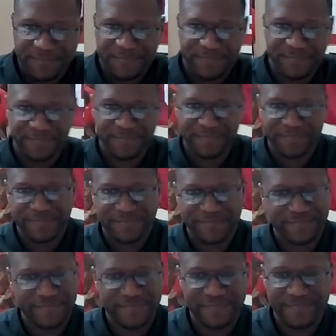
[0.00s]

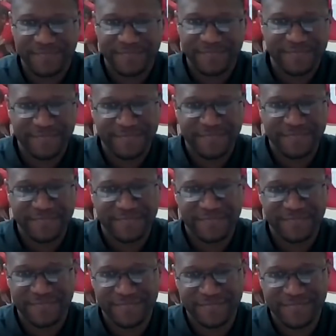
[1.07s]

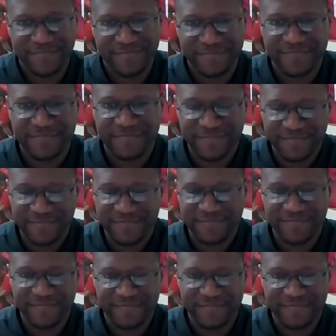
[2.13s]
(silent)